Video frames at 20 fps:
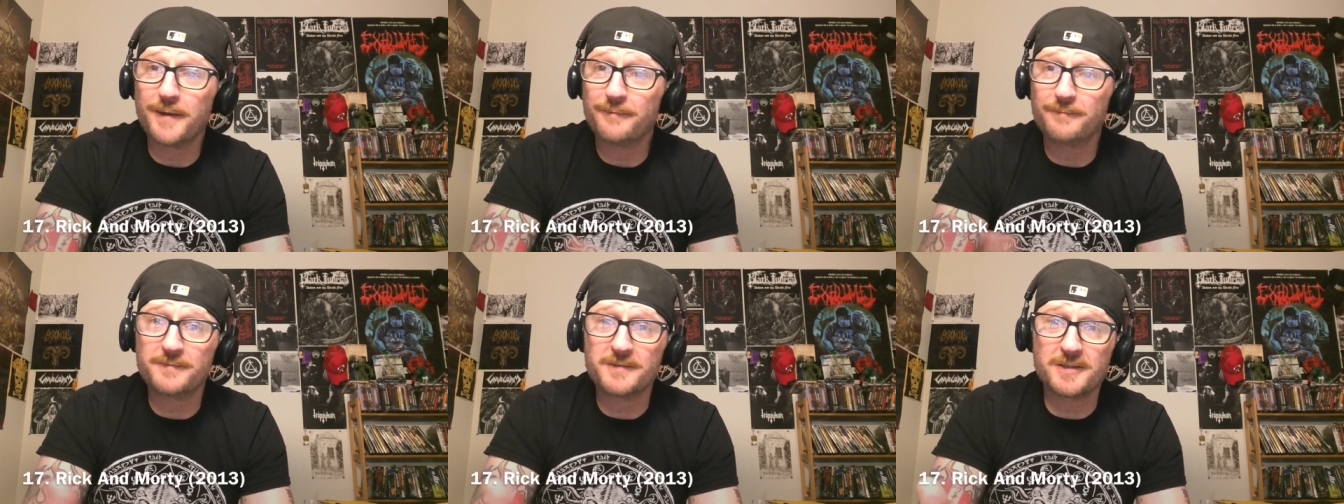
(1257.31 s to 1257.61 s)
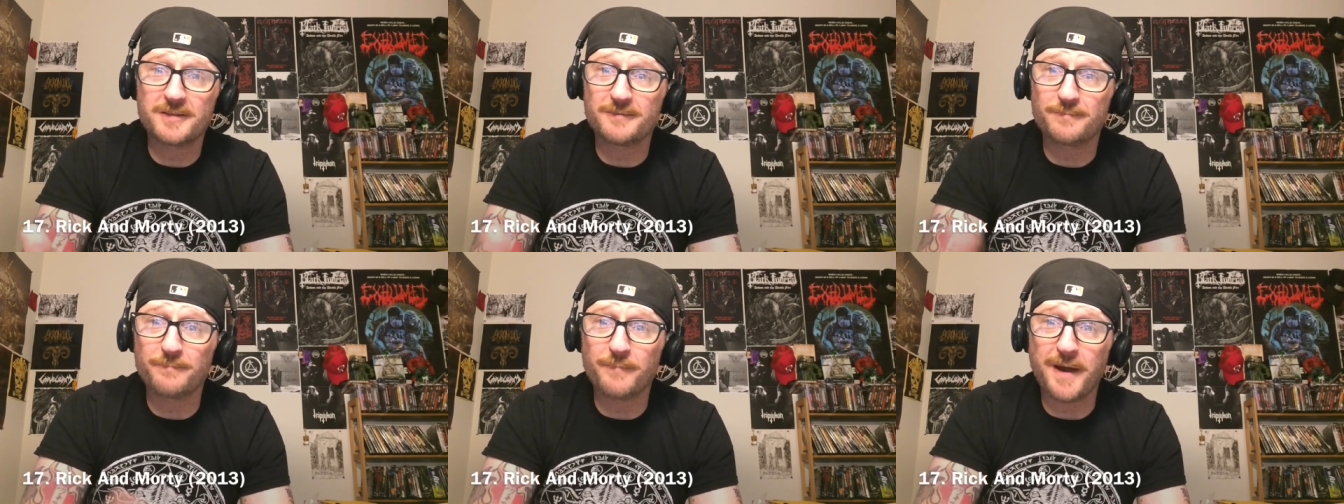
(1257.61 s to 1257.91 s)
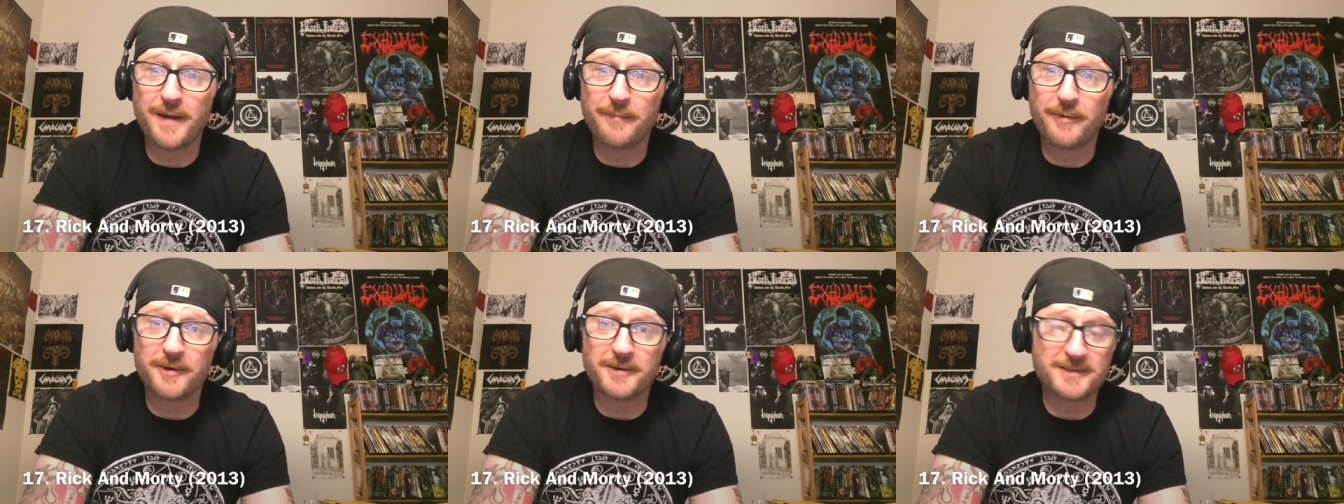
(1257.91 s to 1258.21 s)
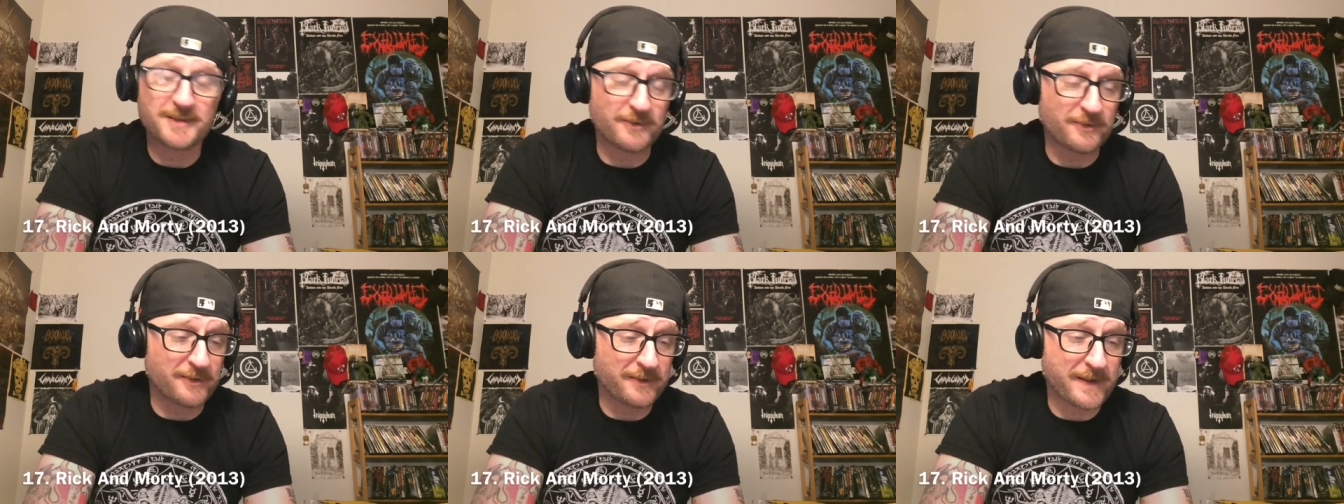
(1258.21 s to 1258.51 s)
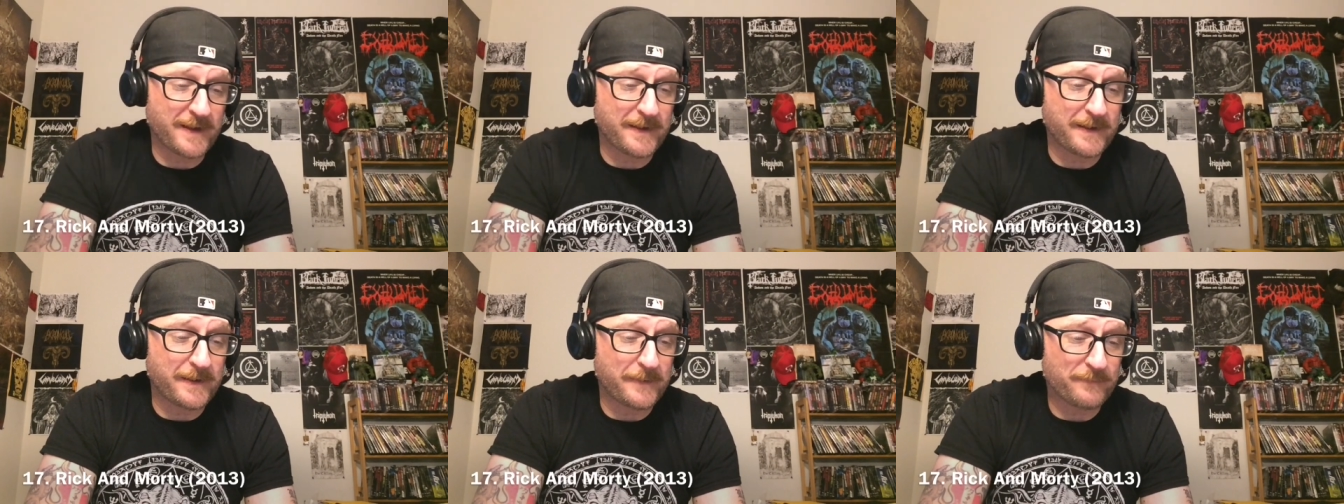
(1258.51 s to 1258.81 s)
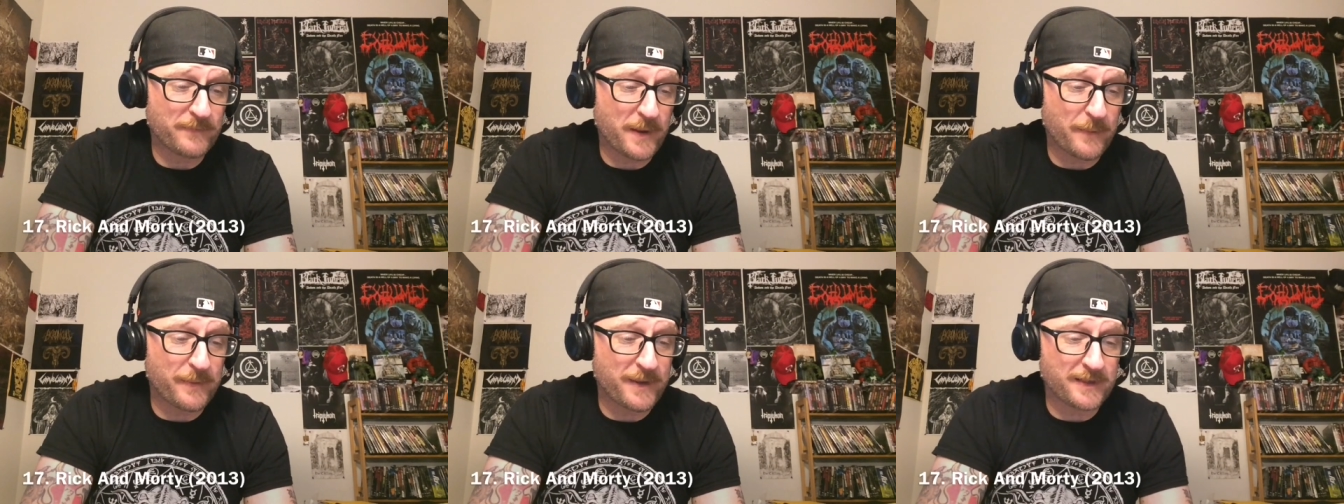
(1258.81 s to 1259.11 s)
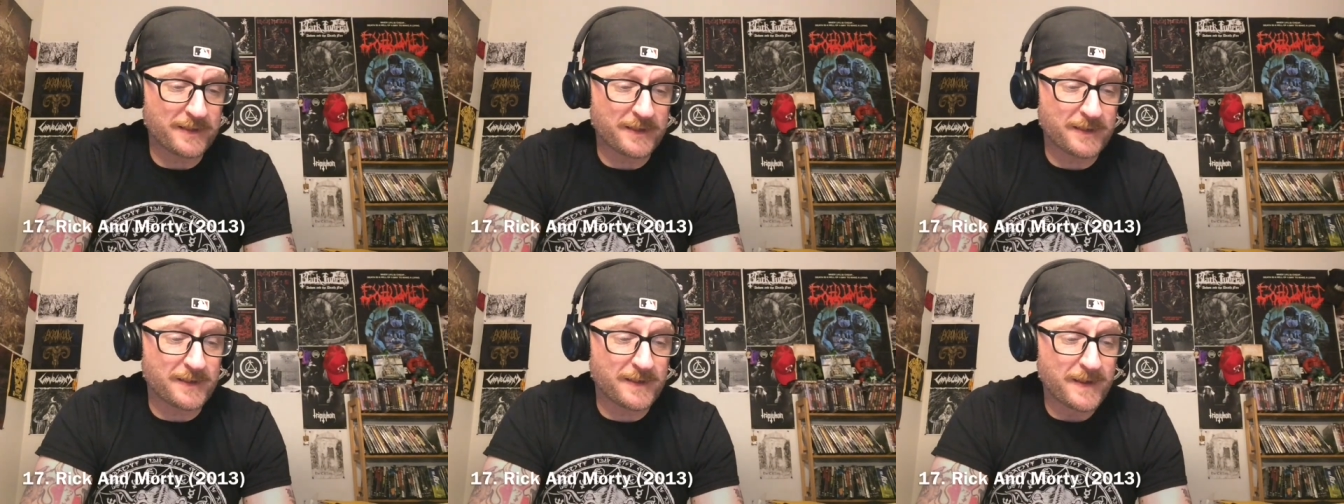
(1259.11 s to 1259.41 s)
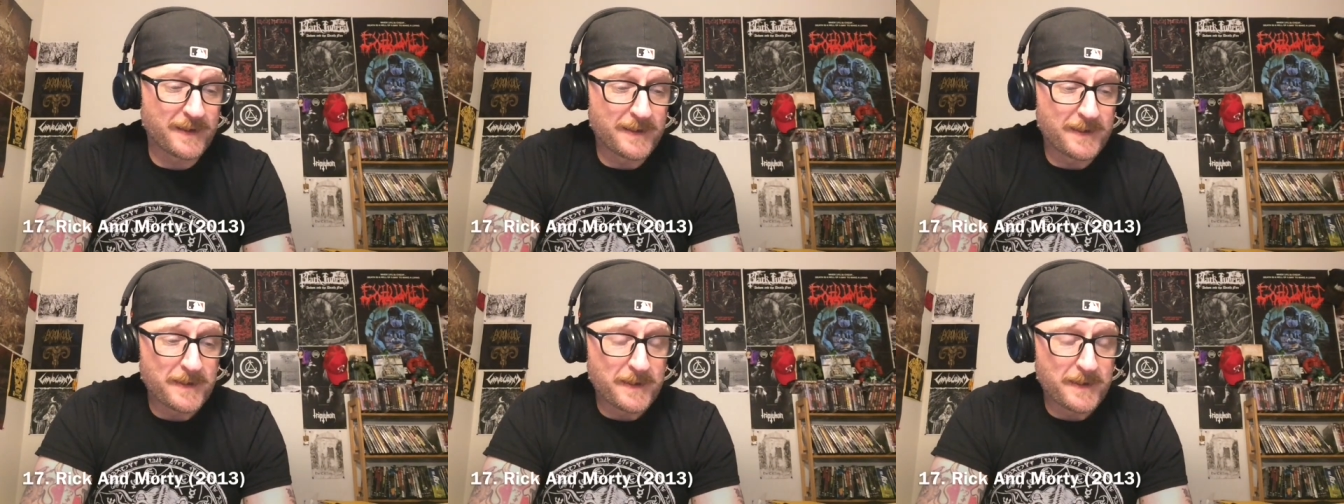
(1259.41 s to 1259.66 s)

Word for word: It, just my personal uh, opinion.